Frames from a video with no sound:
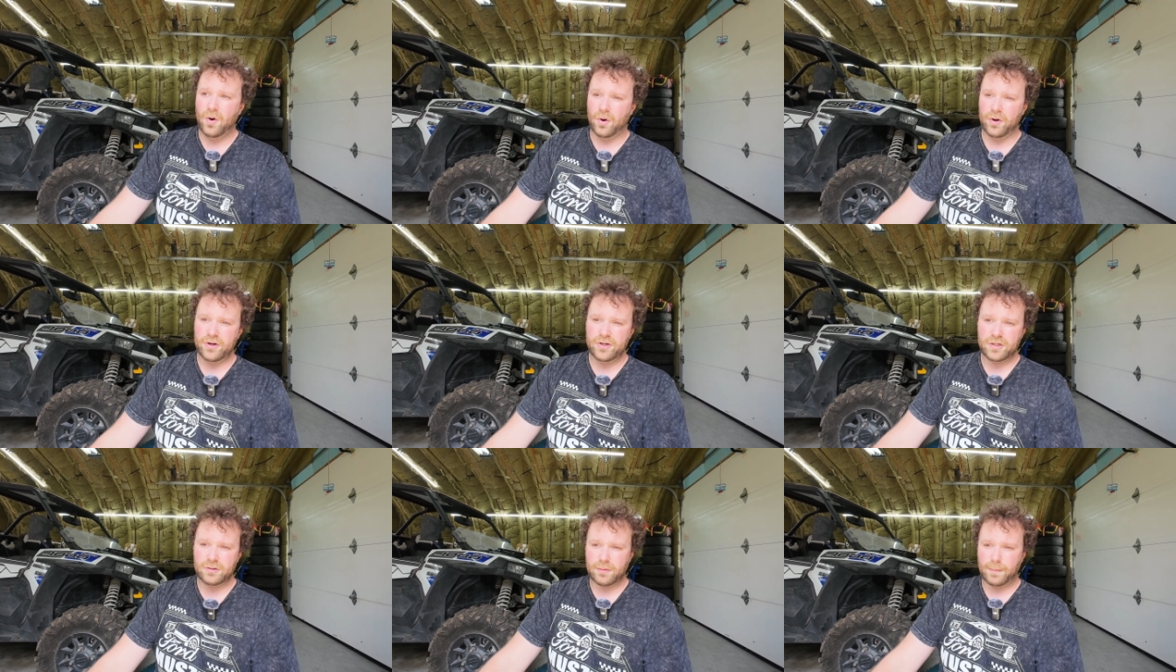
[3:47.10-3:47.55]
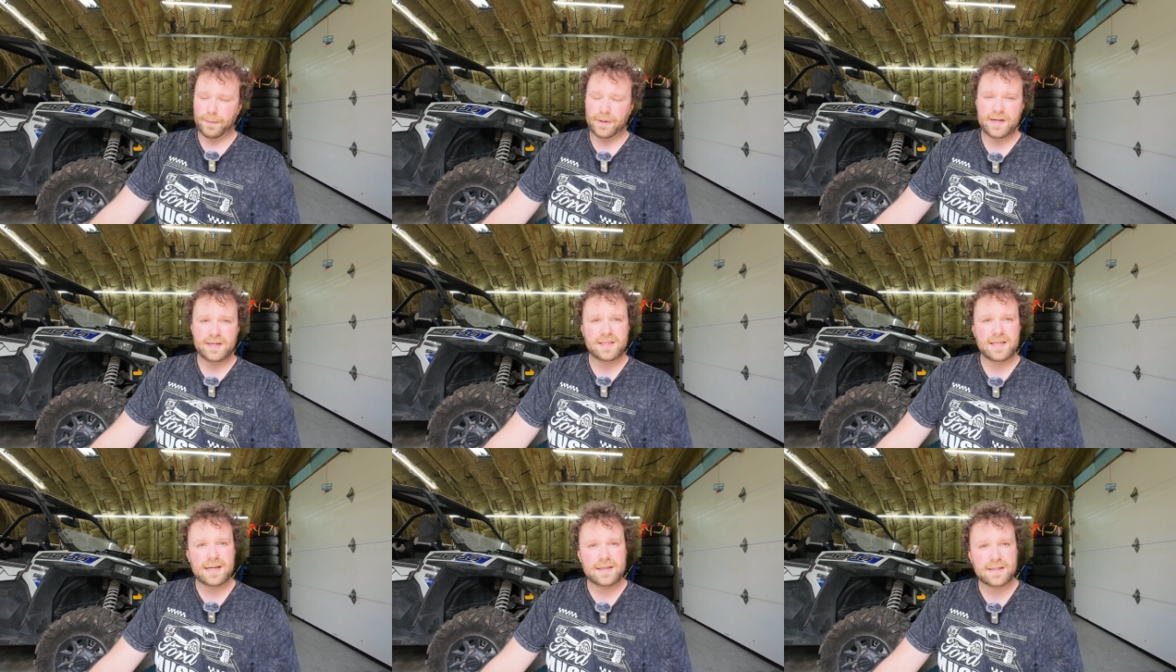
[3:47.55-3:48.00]
or you just
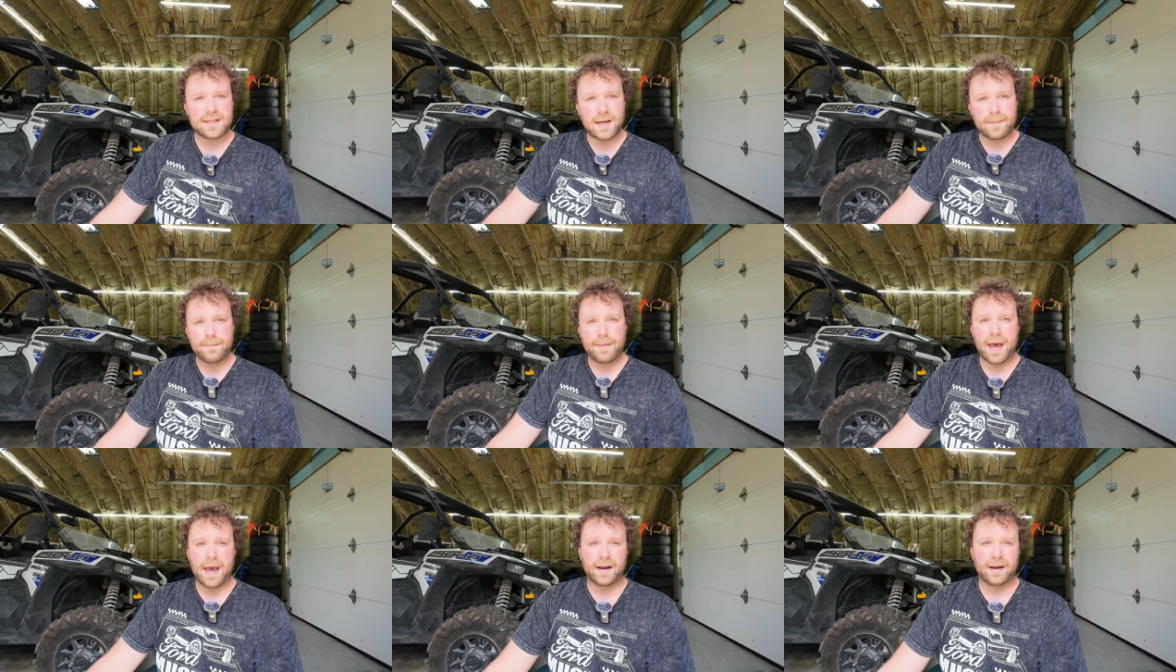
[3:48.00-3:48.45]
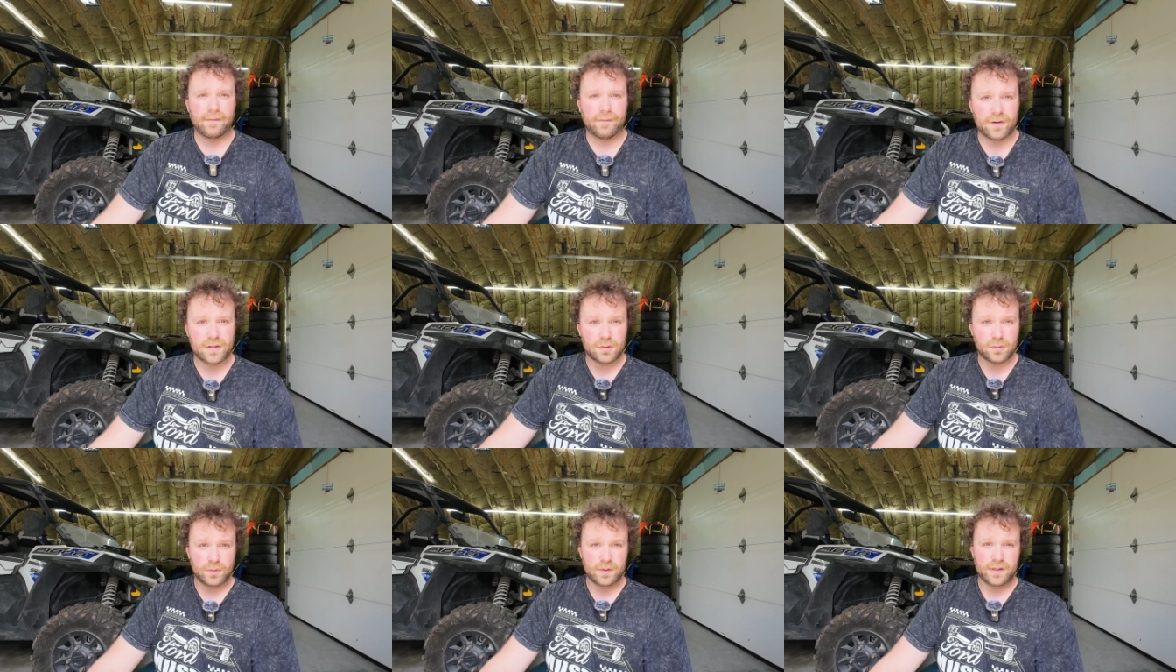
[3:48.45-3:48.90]
replace that sub pack
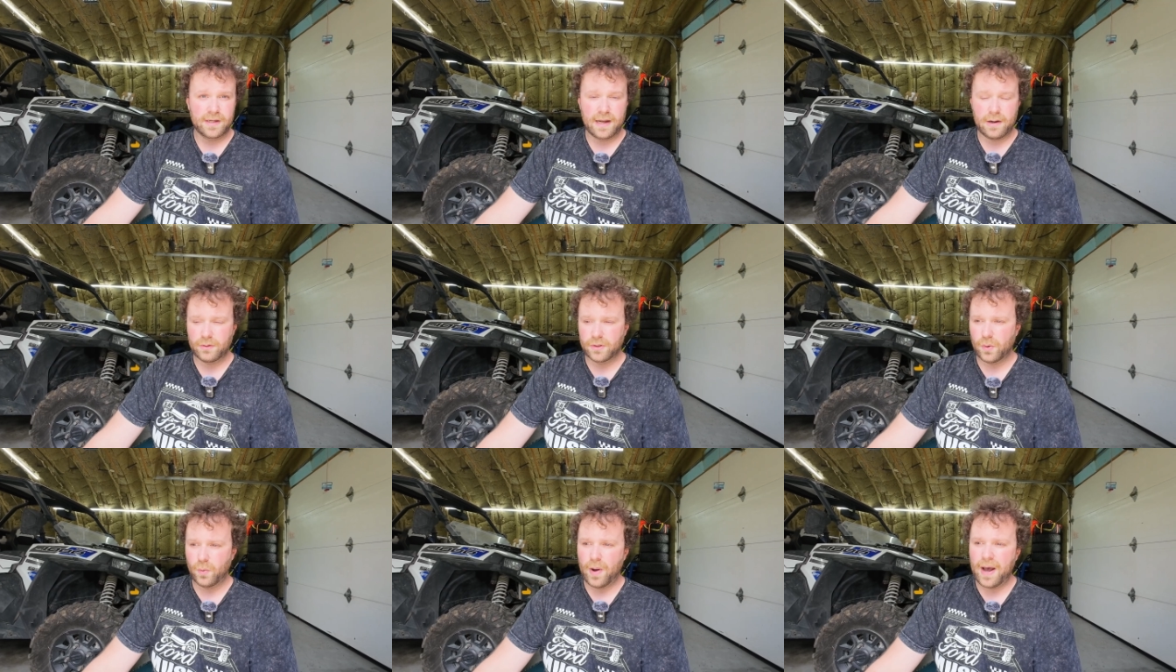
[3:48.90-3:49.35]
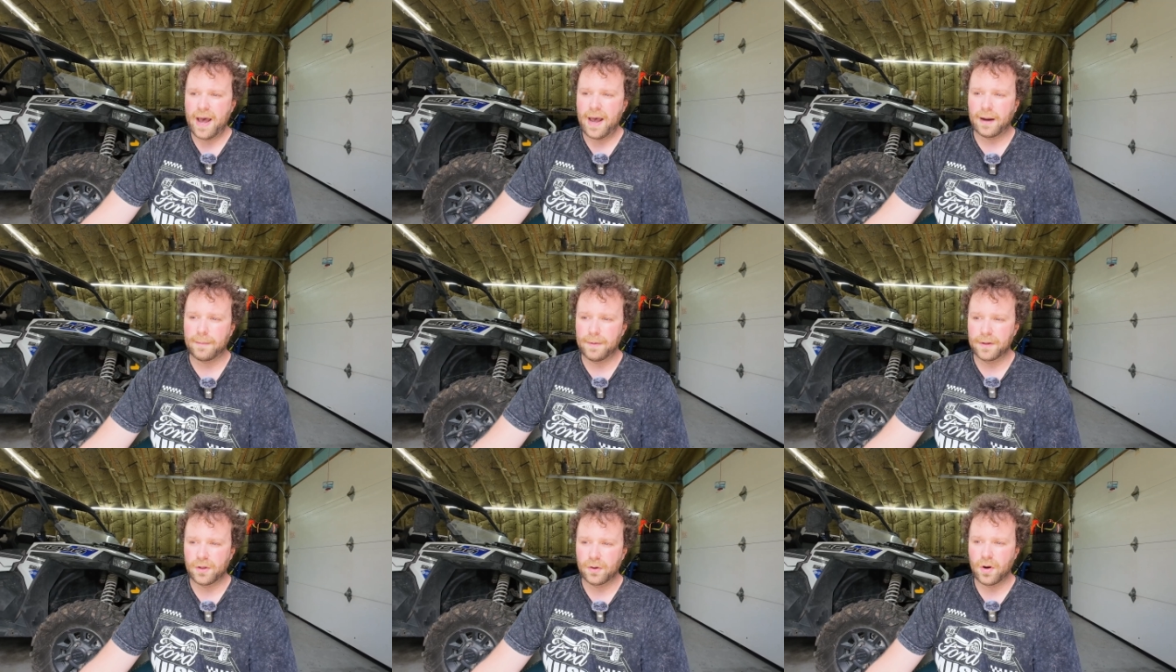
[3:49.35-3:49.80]
if it's really out to
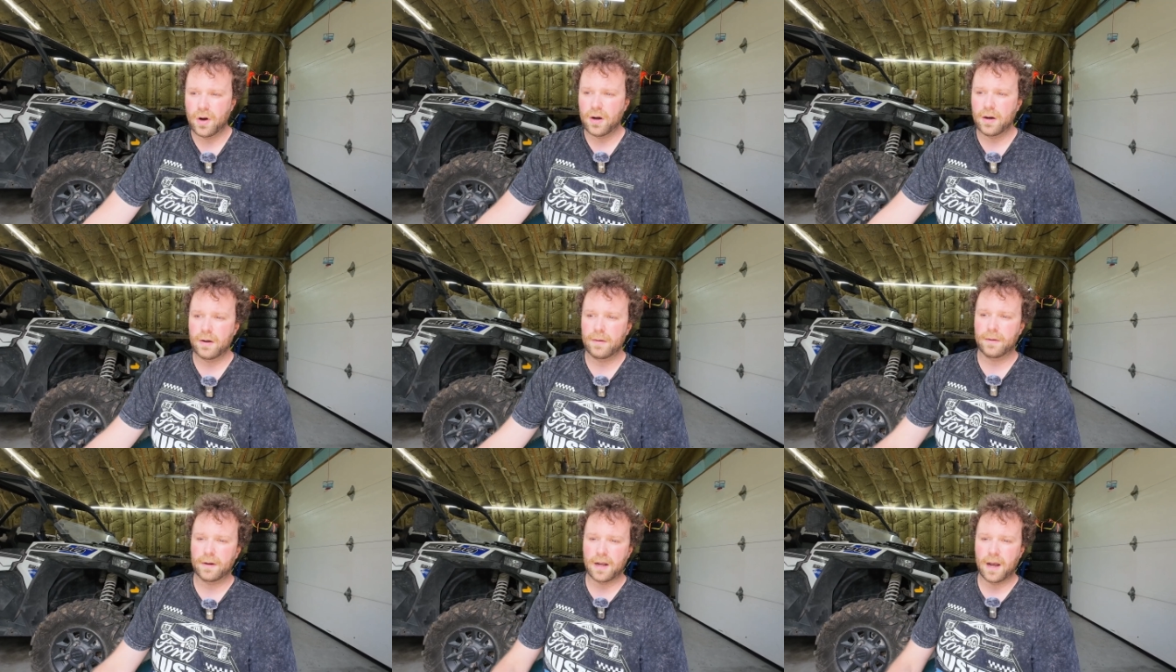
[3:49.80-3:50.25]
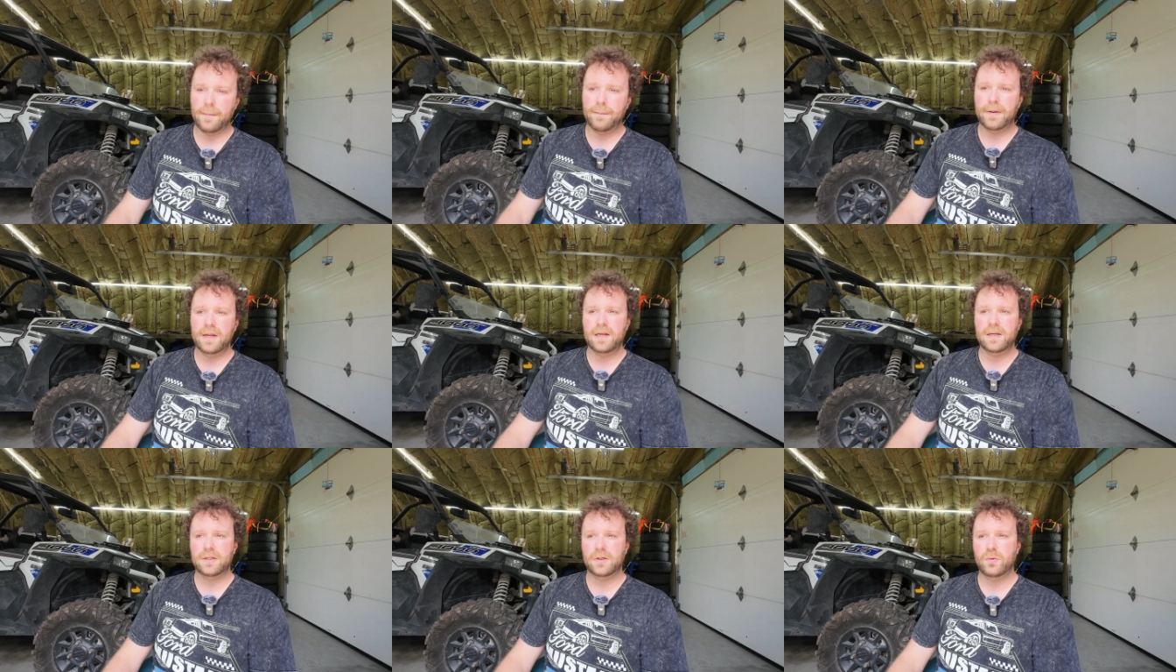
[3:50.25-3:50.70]
whack. But there are
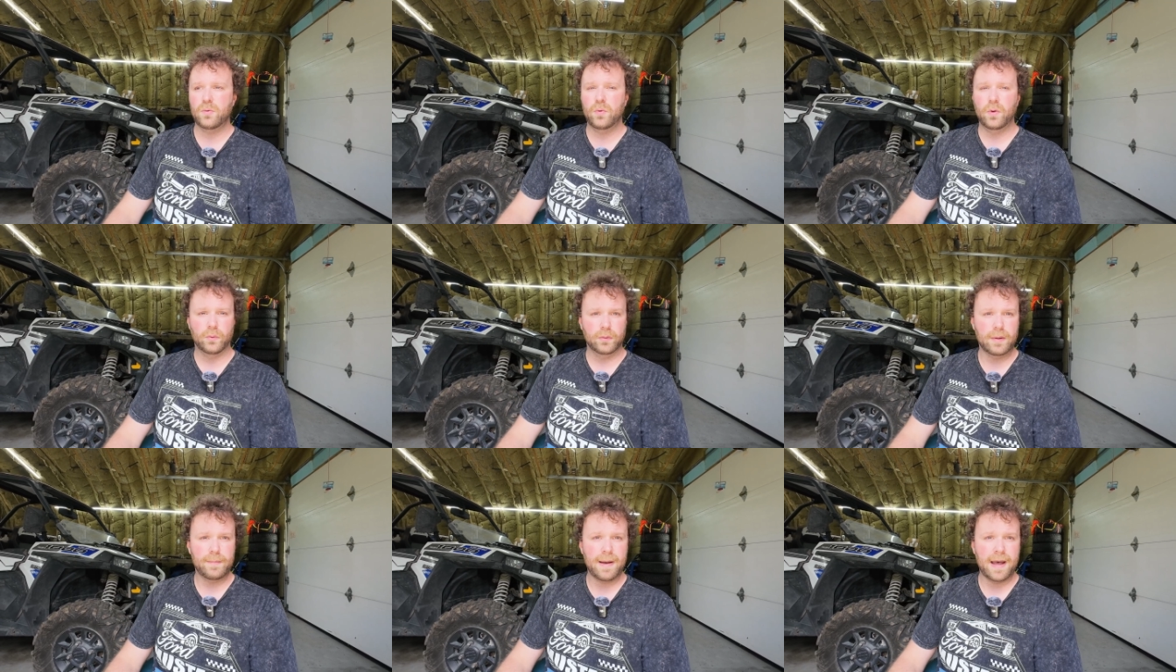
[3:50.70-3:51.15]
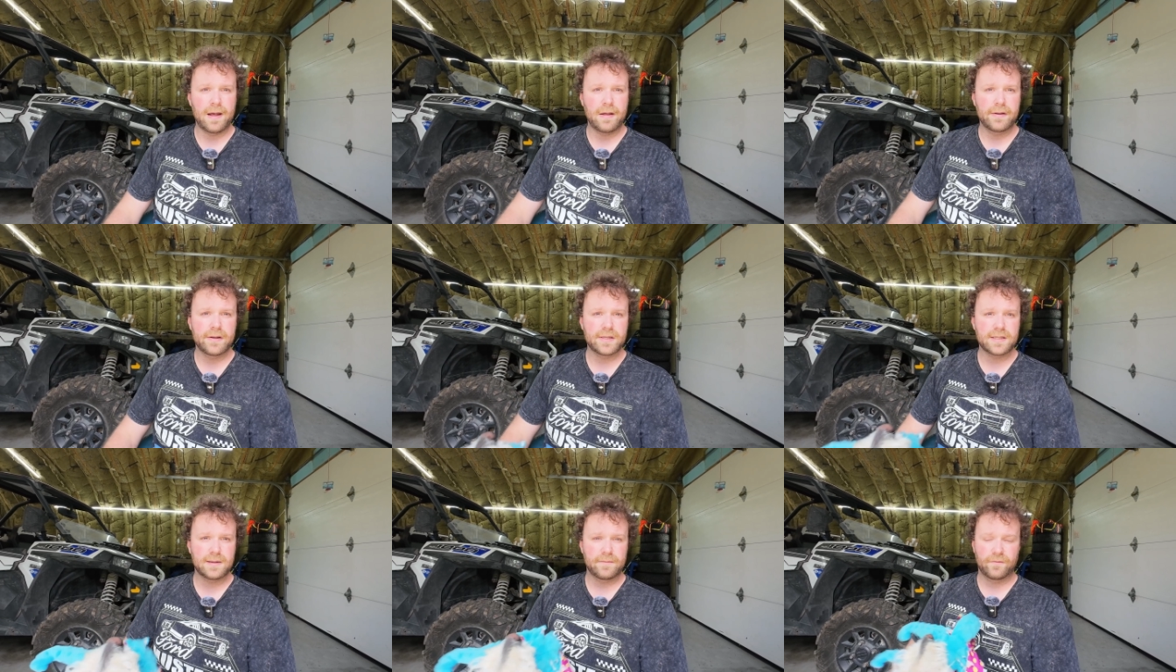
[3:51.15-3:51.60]
companies who will
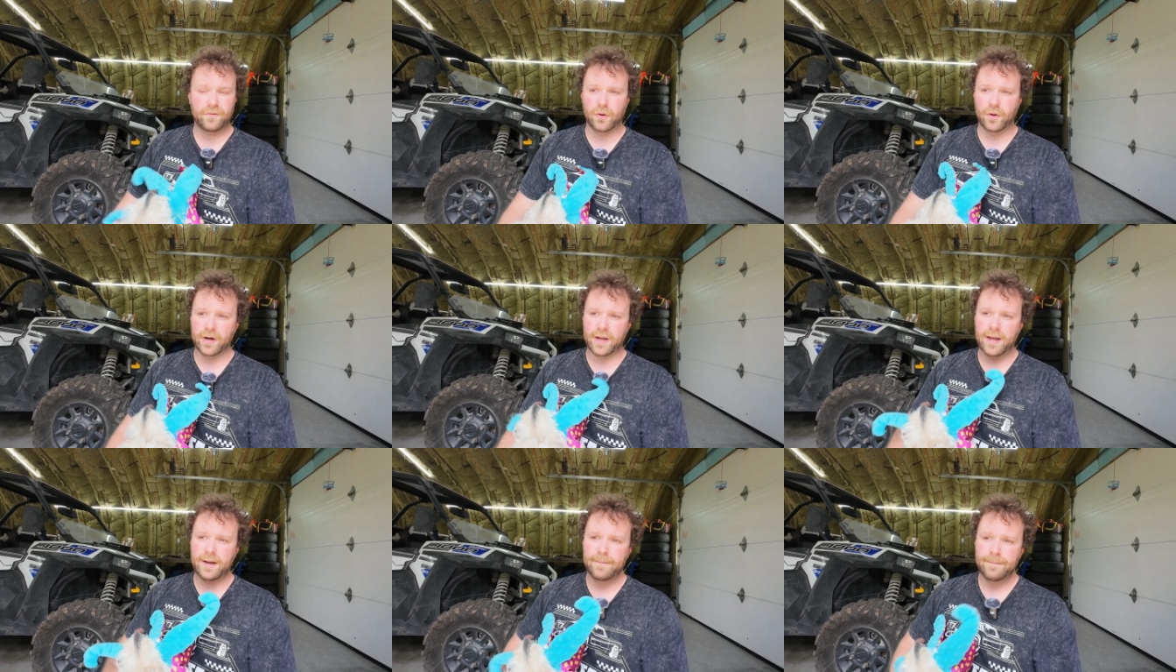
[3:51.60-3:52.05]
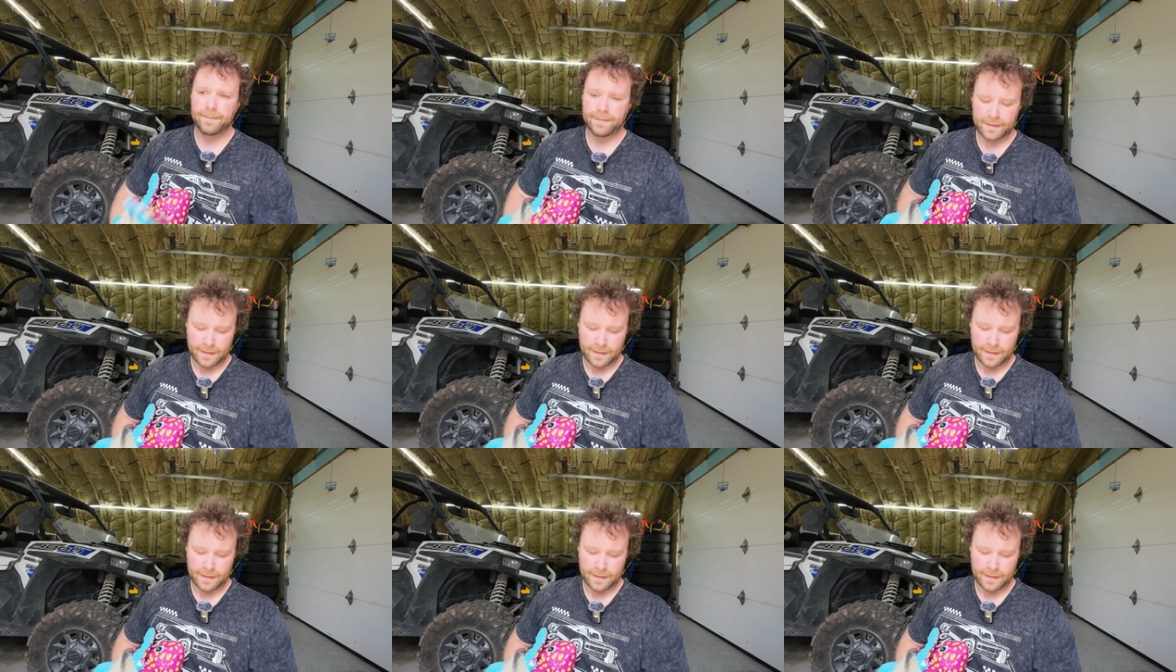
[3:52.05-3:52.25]
rebalance them for you.